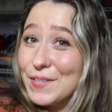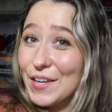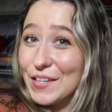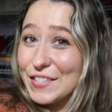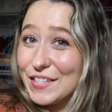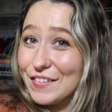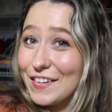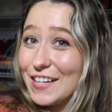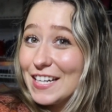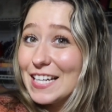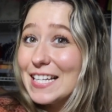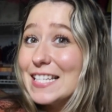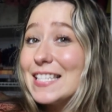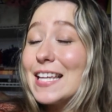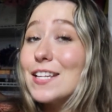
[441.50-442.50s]
some
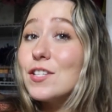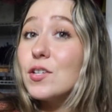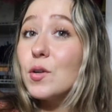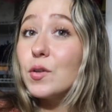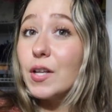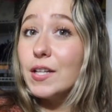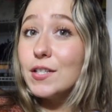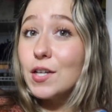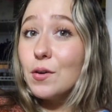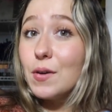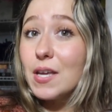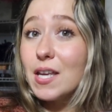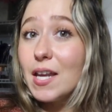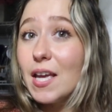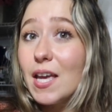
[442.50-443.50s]
salsaritas, so let's go
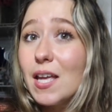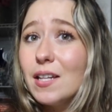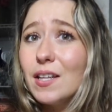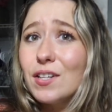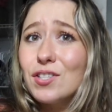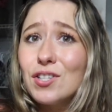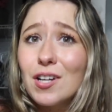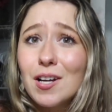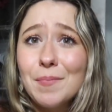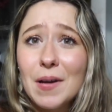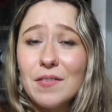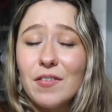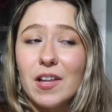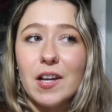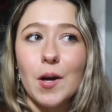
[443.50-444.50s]
eat it and let's check on
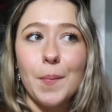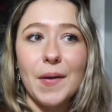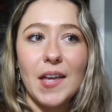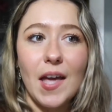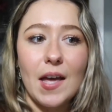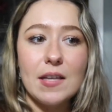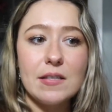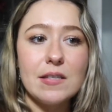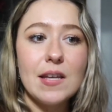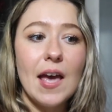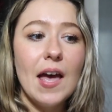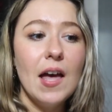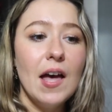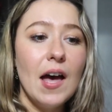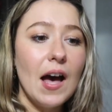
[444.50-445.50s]
my video because
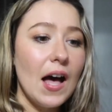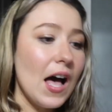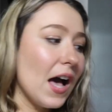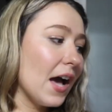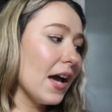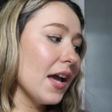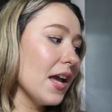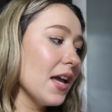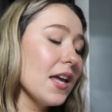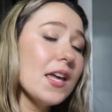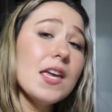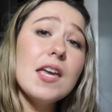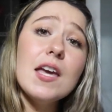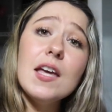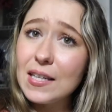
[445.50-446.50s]

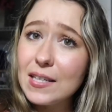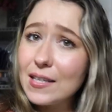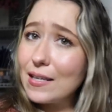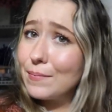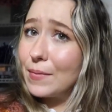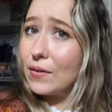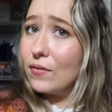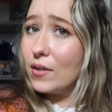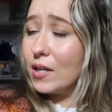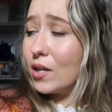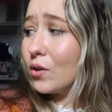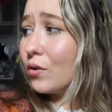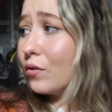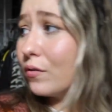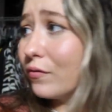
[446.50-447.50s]
I need to get my
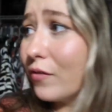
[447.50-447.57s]
video